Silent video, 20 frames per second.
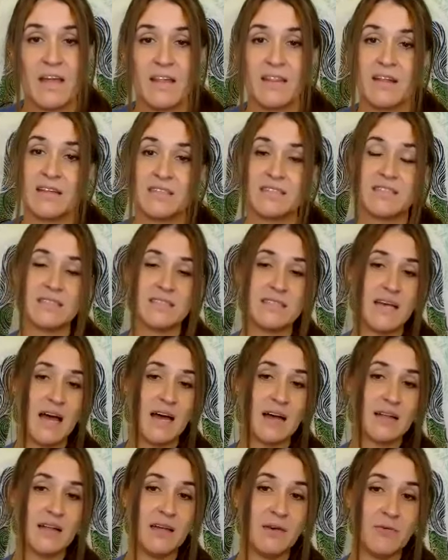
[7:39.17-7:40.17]
That's
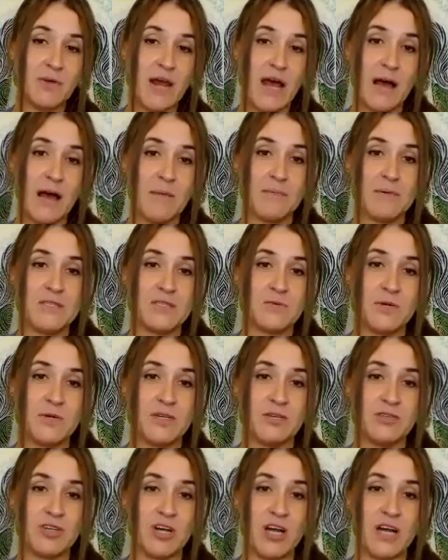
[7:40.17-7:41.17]
exactly what happens
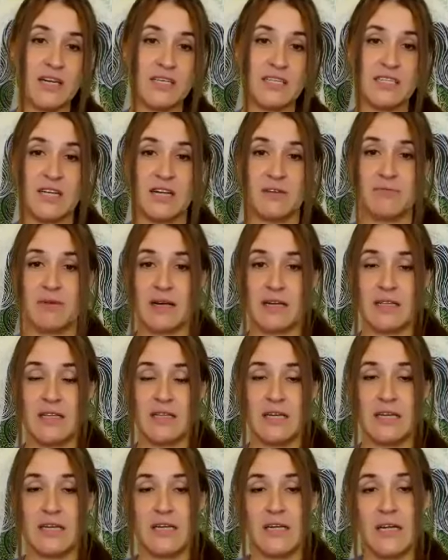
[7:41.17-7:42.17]
when you try to
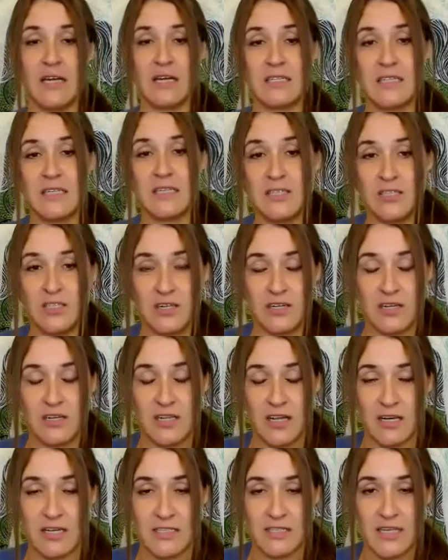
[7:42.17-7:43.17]
directly connect into your
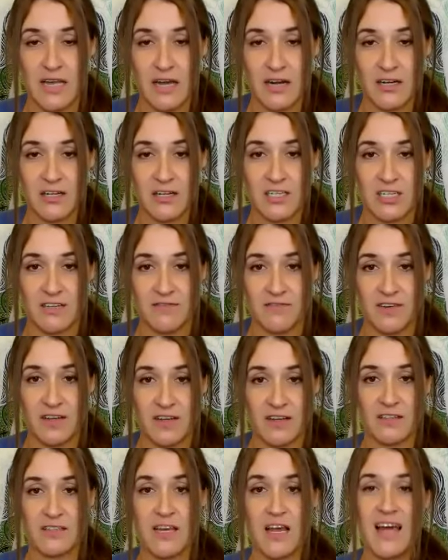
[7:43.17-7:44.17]
client's energy
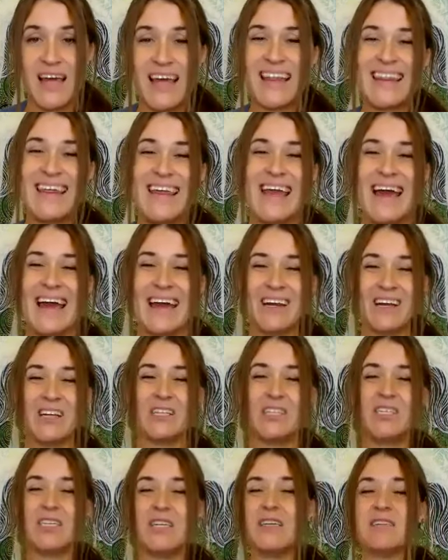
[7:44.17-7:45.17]
field. The
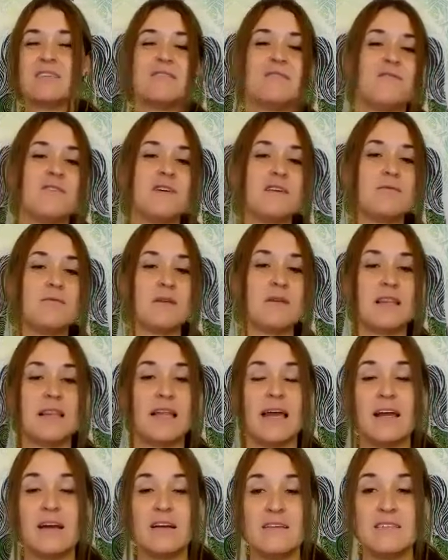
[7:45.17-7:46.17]
energy is filled with
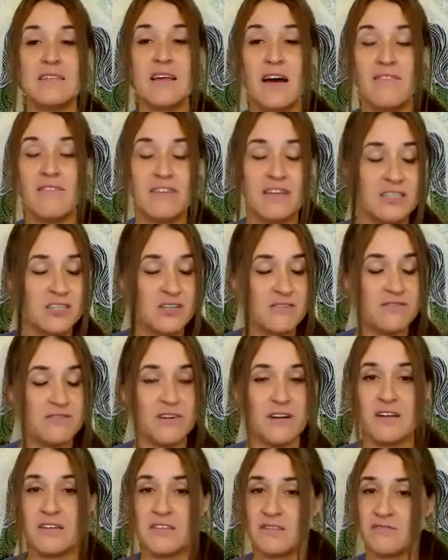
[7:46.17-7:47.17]
layers of
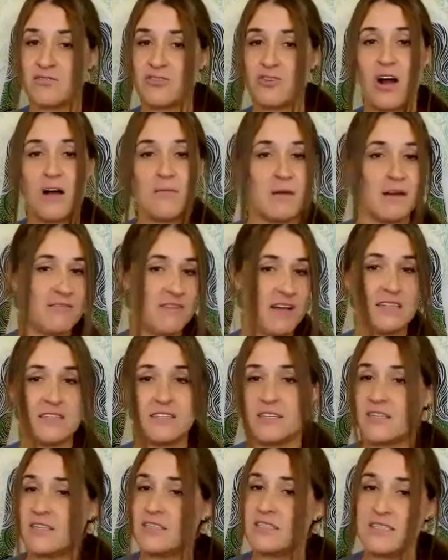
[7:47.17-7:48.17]
interference, of trauma, of
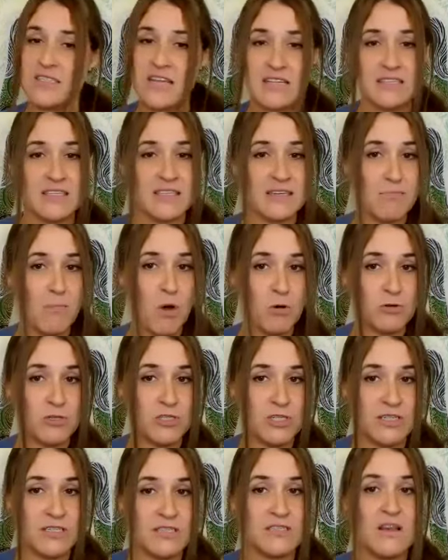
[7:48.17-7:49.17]
entities, dense
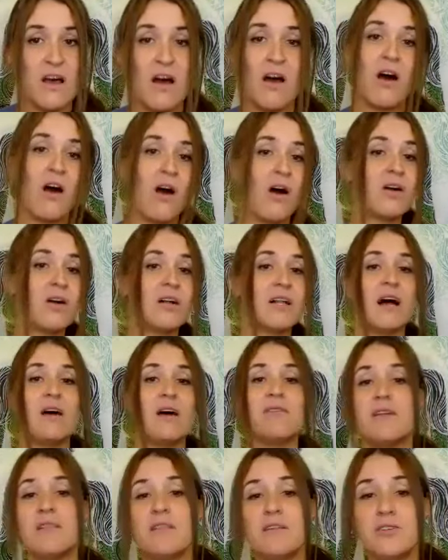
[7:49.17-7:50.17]
emotions, all
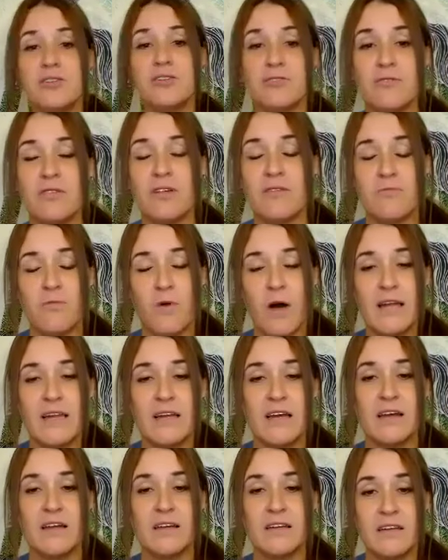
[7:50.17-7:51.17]
clouding the truth of
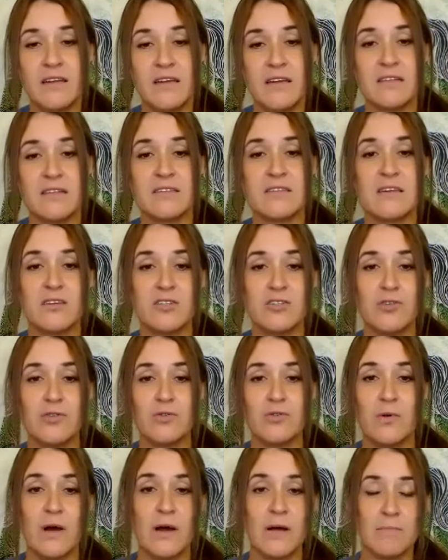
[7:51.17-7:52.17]
what needs
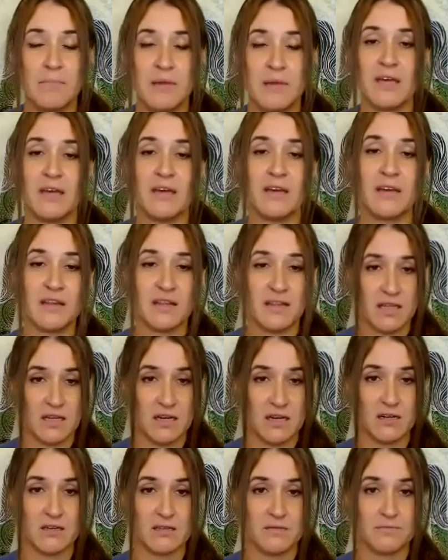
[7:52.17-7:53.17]
to be
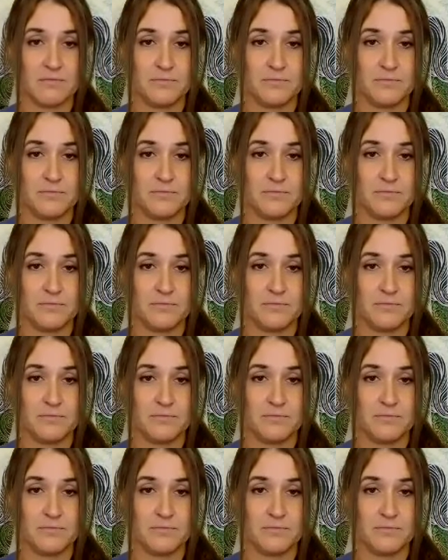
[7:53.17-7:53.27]
cleared.